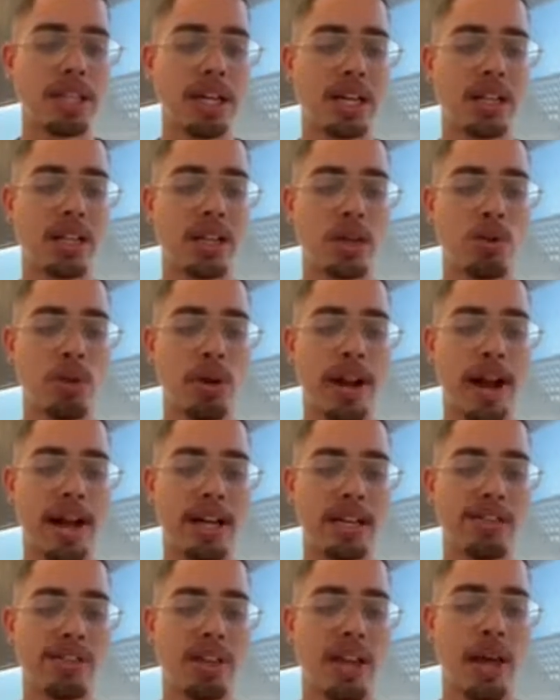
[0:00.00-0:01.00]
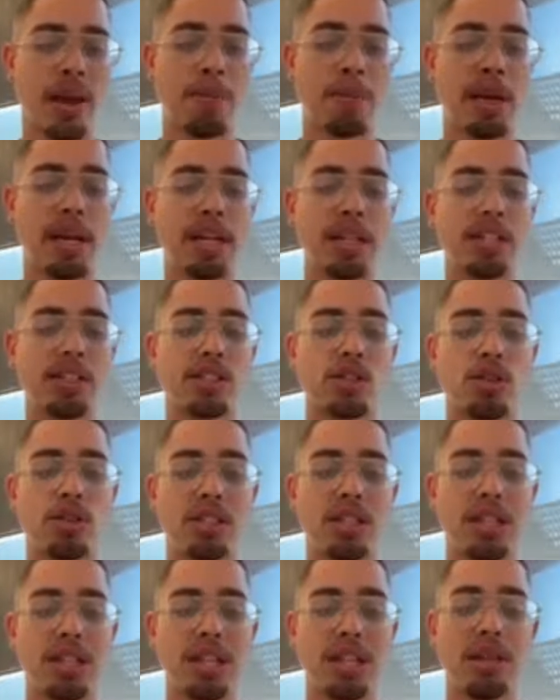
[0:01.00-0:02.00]
take a look at what ActiveCampaign is. So
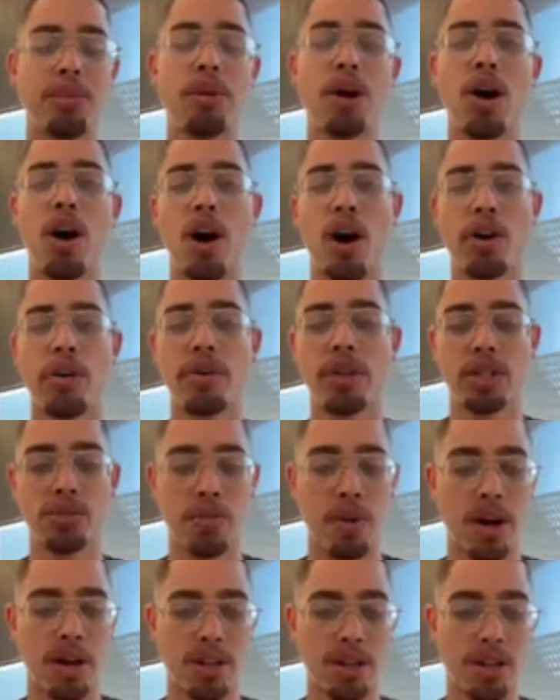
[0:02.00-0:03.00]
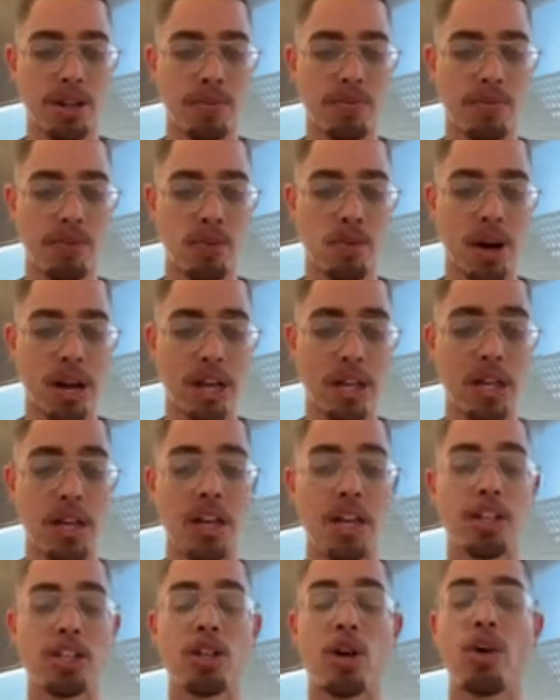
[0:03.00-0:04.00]
it's an email autoresponder, right?
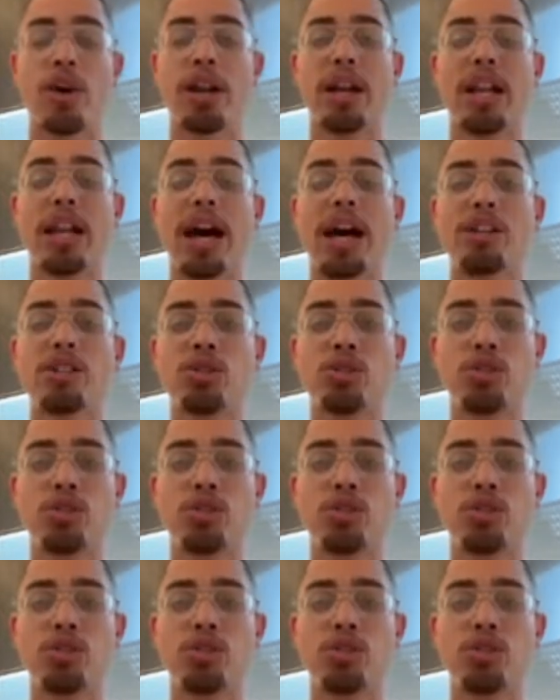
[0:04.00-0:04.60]
So it allows